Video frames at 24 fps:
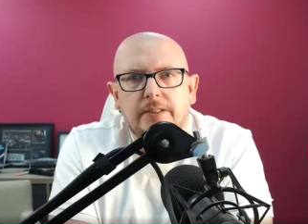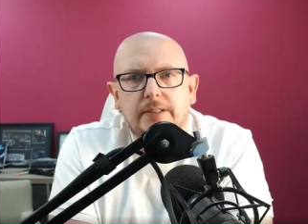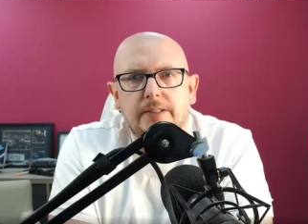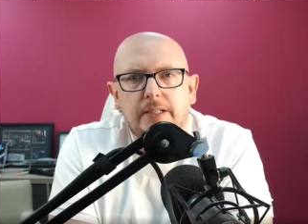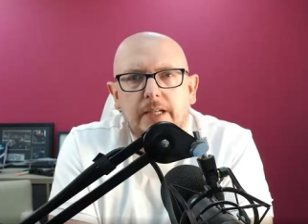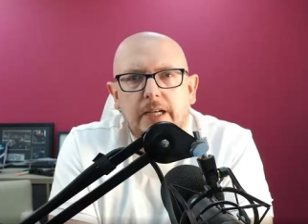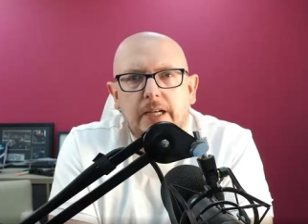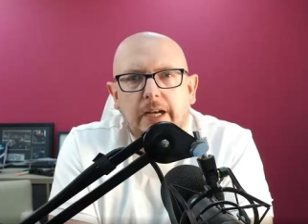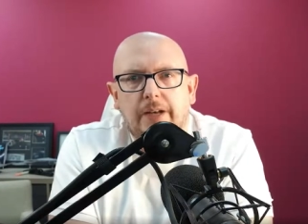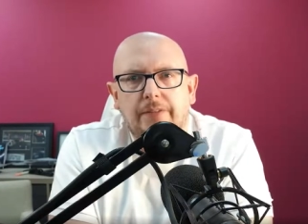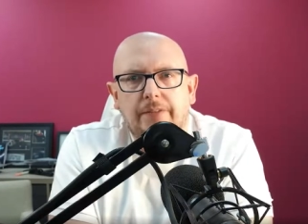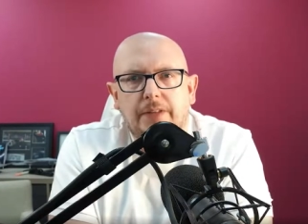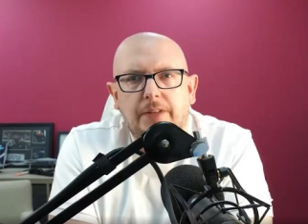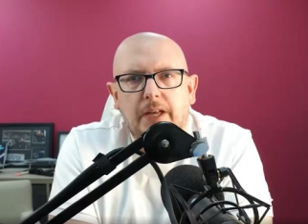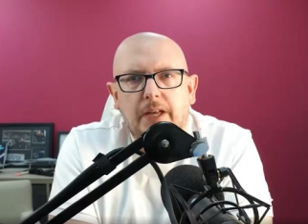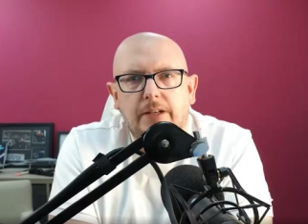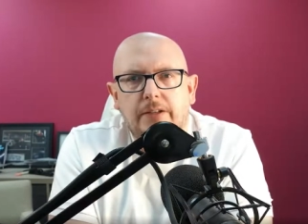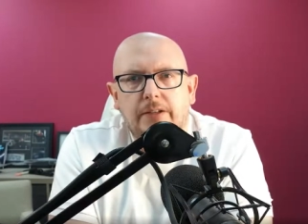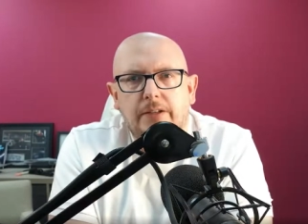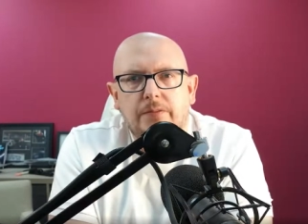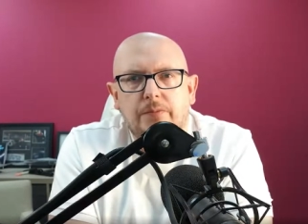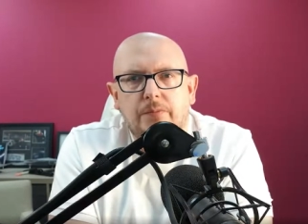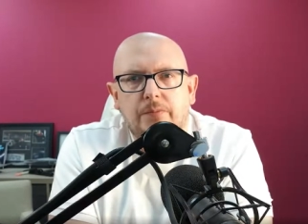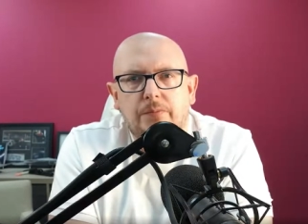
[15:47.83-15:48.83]
And
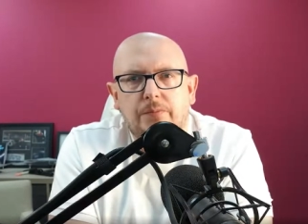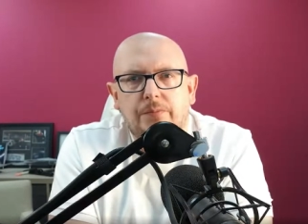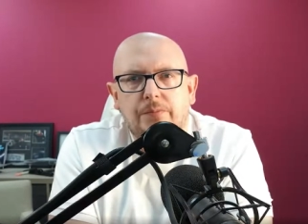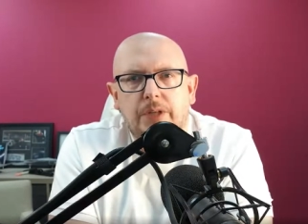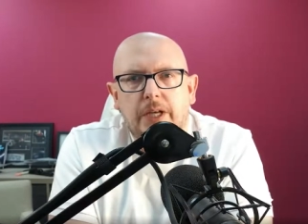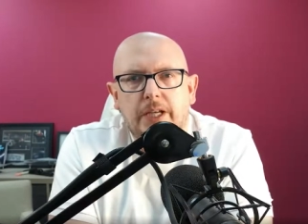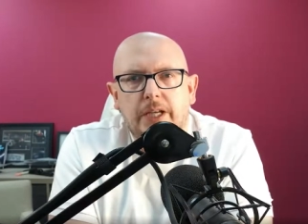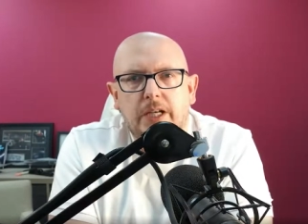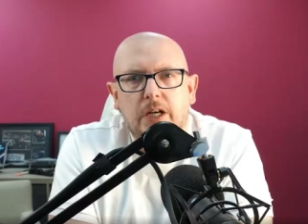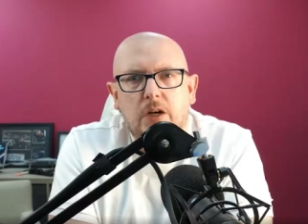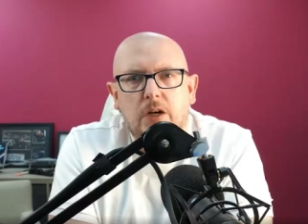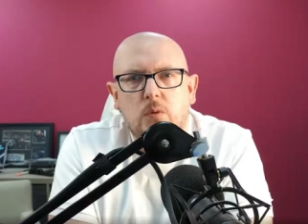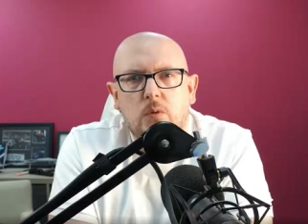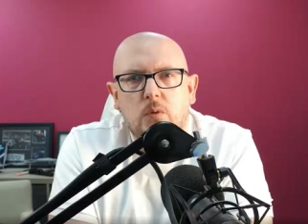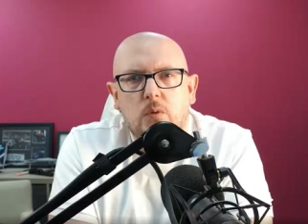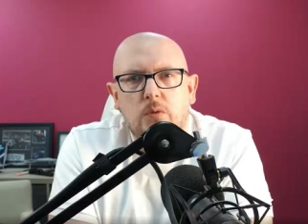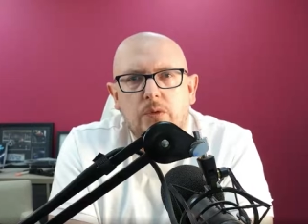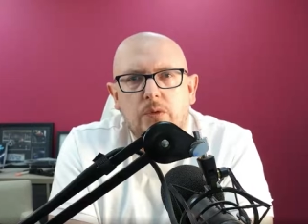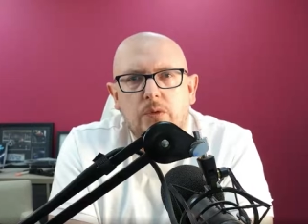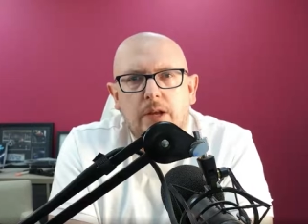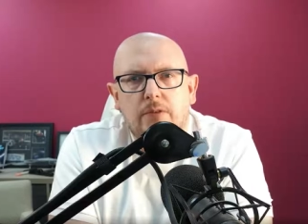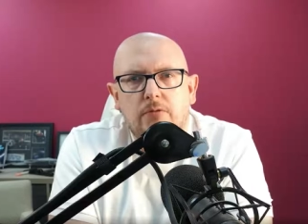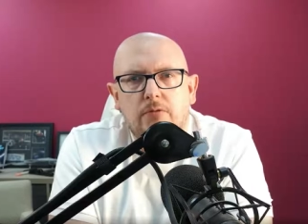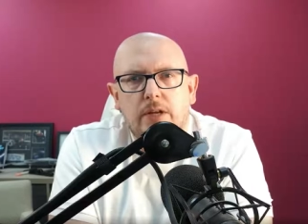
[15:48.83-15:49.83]
then they go,
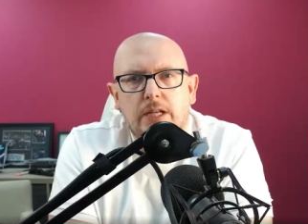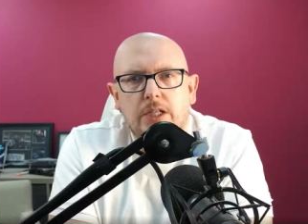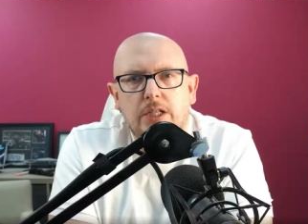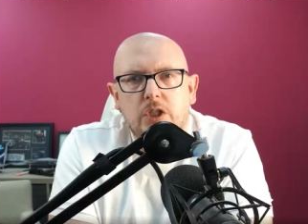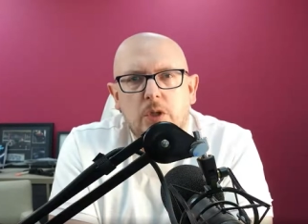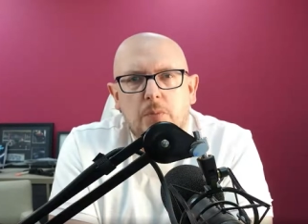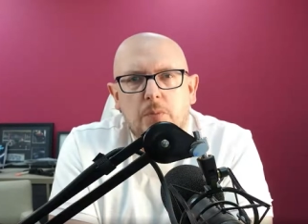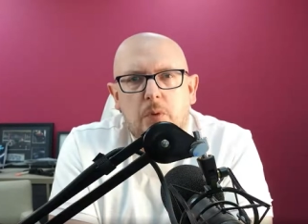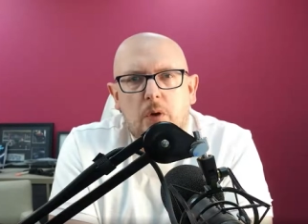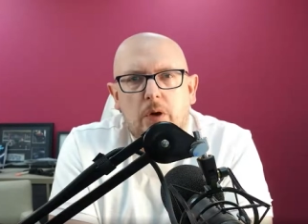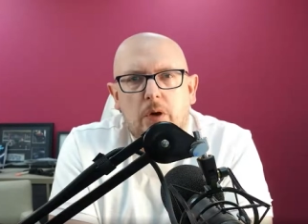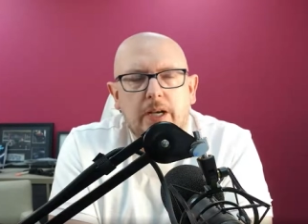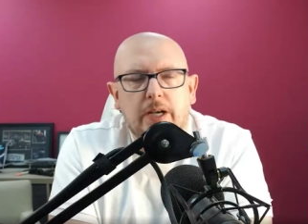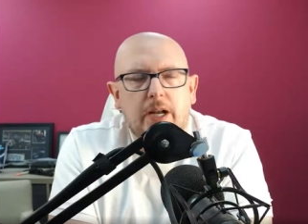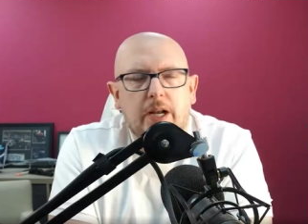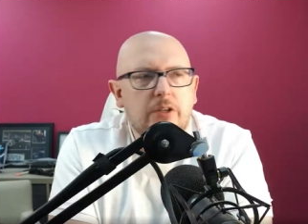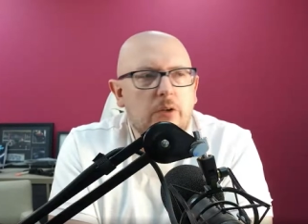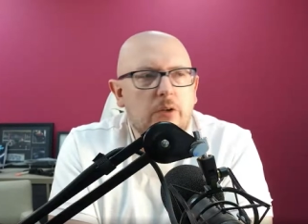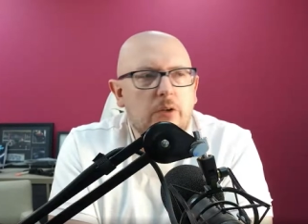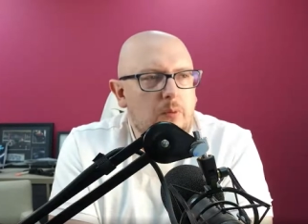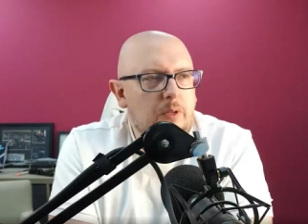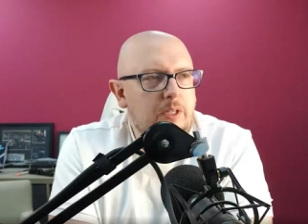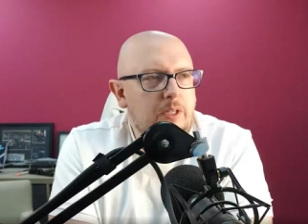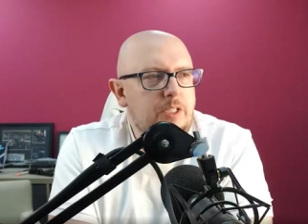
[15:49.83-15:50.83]
they reach a point, I
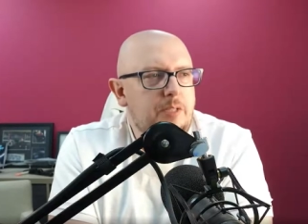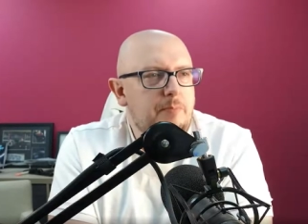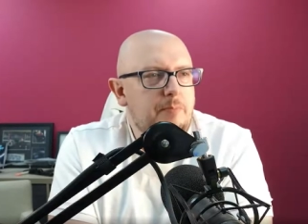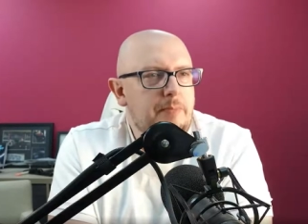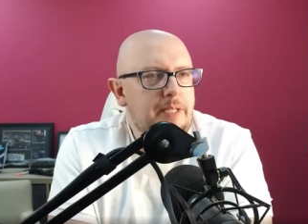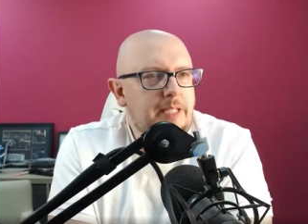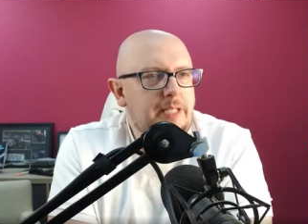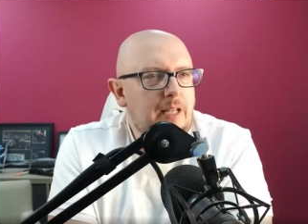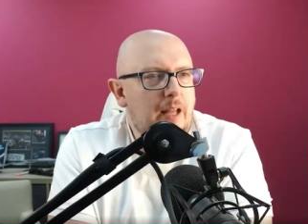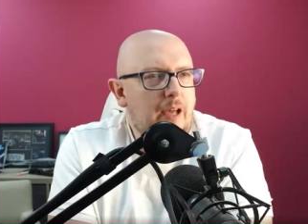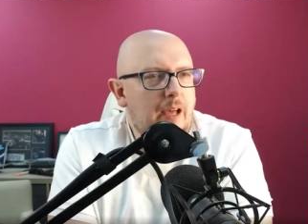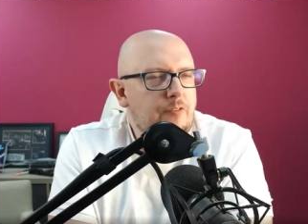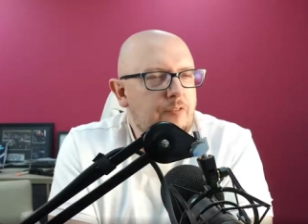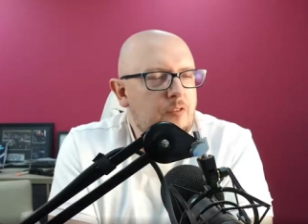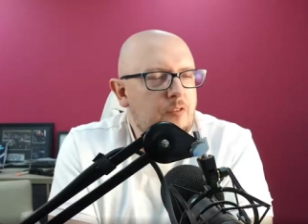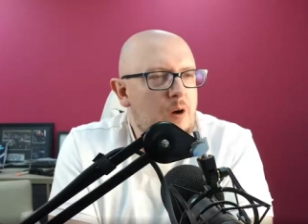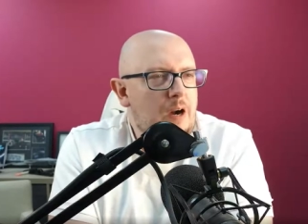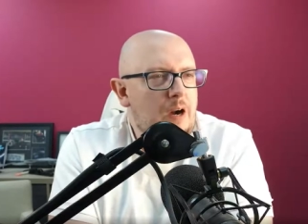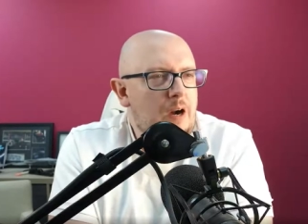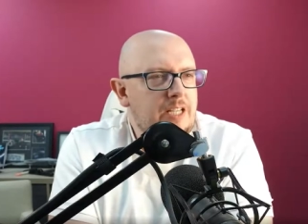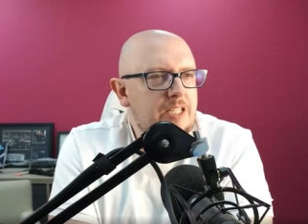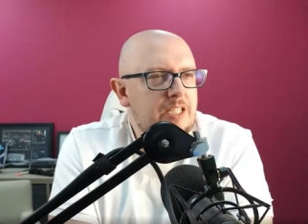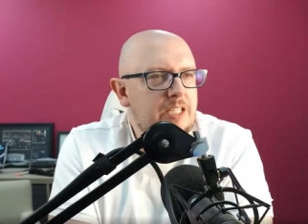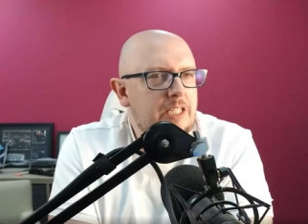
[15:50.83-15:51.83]
don't know whether it's a midlife
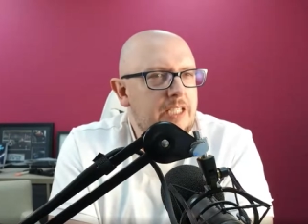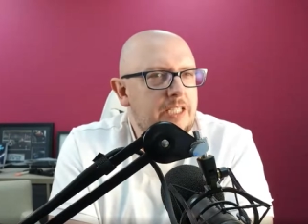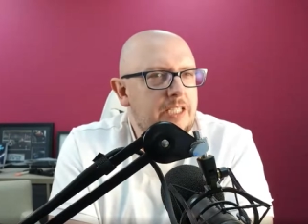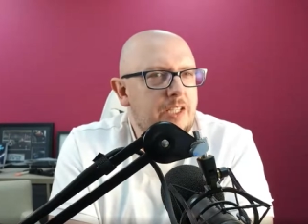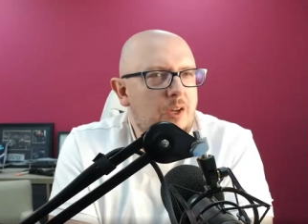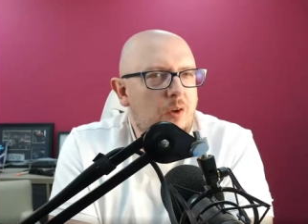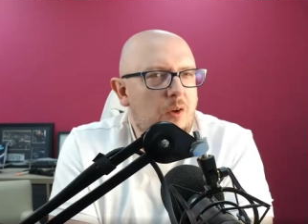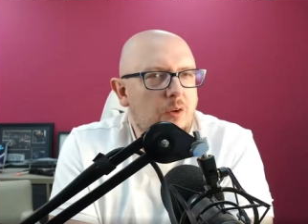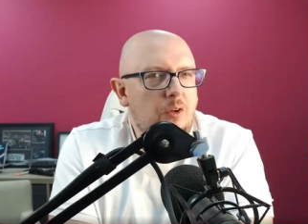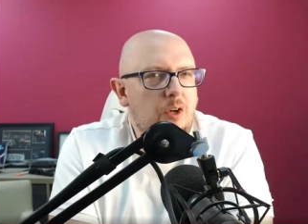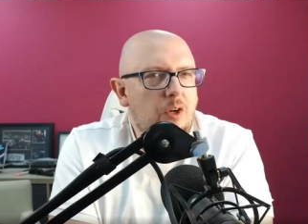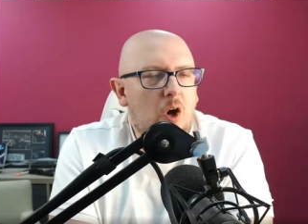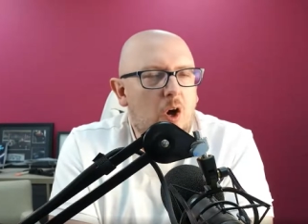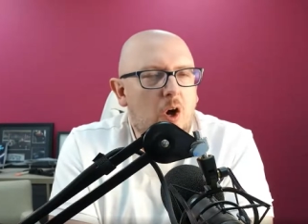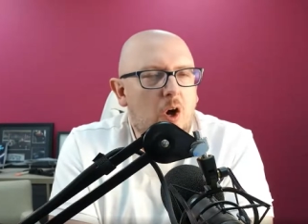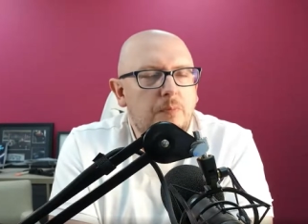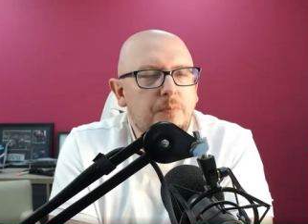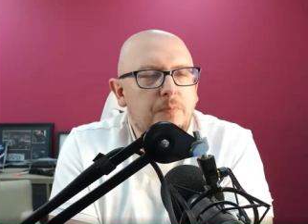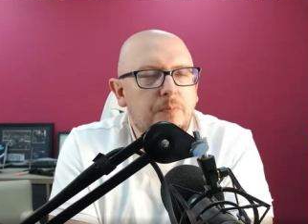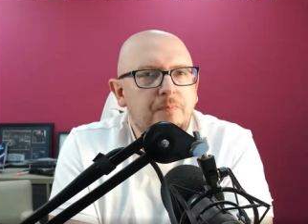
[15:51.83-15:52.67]
crisis or not,